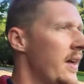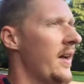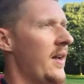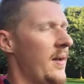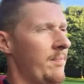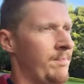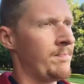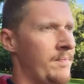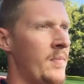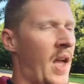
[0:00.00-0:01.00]

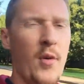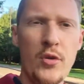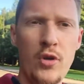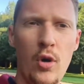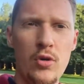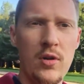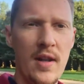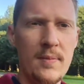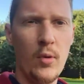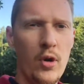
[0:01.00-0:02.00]
I want to go to a
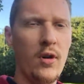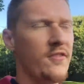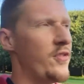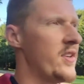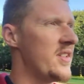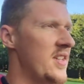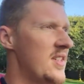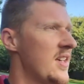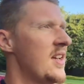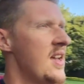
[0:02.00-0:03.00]
lot more
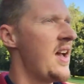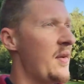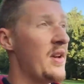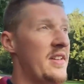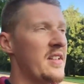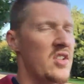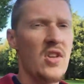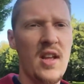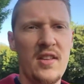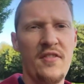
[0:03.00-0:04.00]
conferences. I really think there's
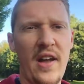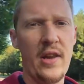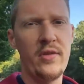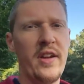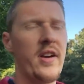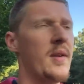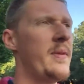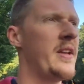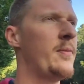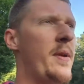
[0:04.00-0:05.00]
a lot of value there,
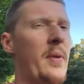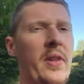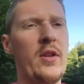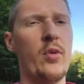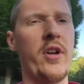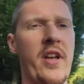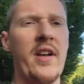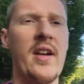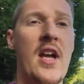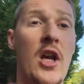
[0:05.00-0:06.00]
meeting people, networking,
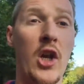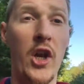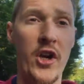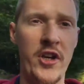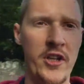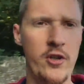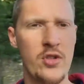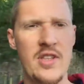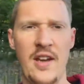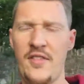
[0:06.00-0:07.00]
learning
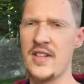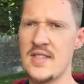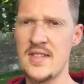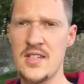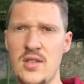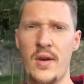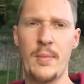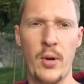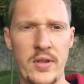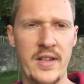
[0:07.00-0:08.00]
new stuff. That's so
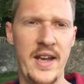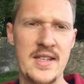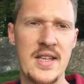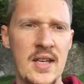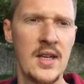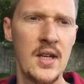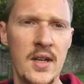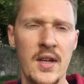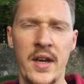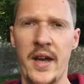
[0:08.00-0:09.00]
important, guys.
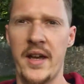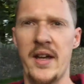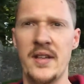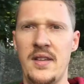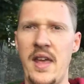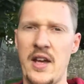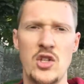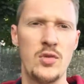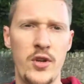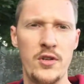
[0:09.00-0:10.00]
And yeah, I
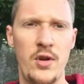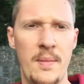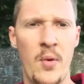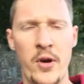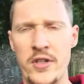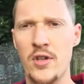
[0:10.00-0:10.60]
just want to do them more.